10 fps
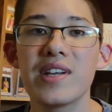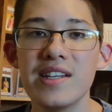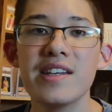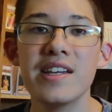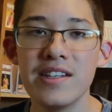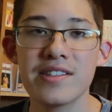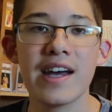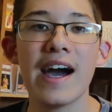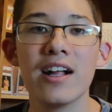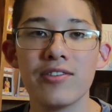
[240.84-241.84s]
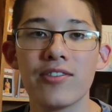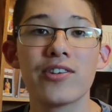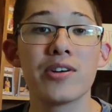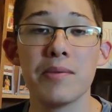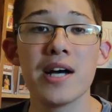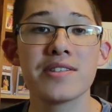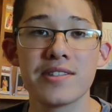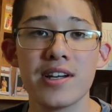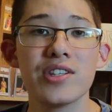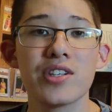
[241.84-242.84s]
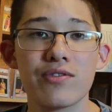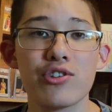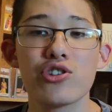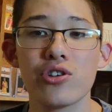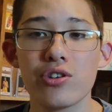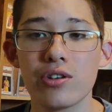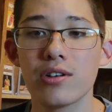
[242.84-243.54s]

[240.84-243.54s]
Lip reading: He is the alpha for the Boston Celtics for sure.